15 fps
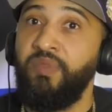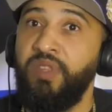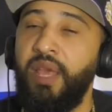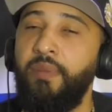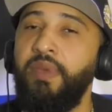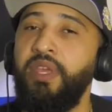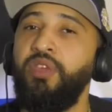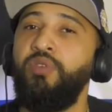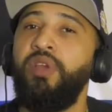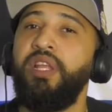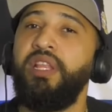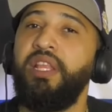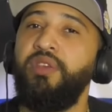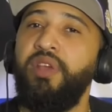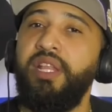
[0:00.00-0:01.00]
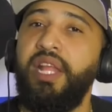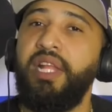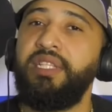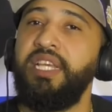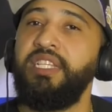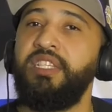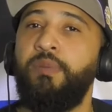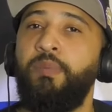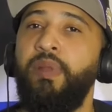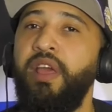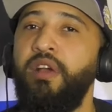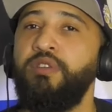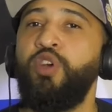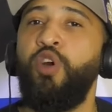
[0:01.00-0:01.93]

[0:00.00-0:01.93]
I mean, you get you get that taste of the playoffs.